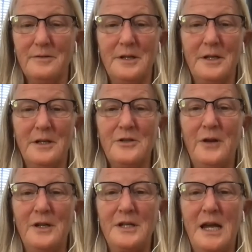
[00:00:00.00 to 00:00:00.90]
That is
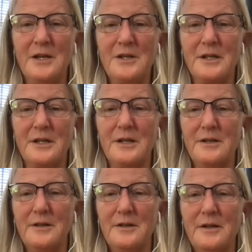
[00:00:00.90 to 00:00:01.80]
fantastic.
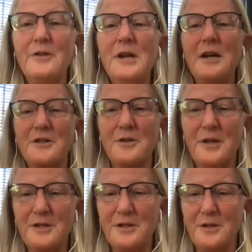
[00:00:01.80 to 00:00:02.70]
Oh yeah, so
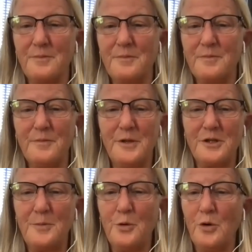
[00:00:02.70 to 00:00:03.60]
that's the
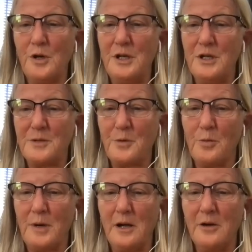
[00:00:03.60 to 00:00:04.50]
spore and yeast
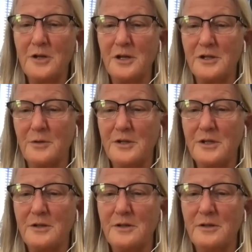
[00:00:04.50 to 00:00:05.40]
probiotic. Okay, so
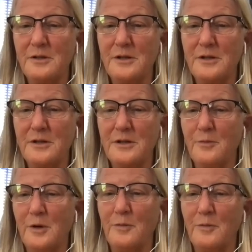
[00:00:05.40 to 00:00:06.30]
that's the one
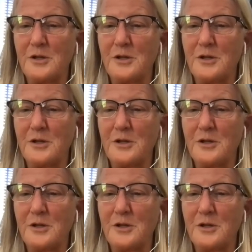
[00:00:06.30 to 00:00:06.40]
with.